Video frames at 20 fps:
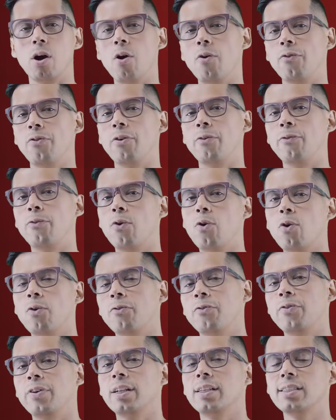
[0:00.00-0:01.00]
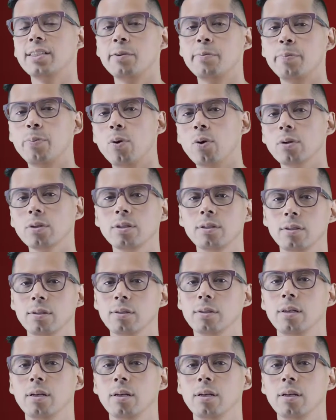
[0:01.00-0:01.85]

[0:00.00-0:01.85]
of the form feels important.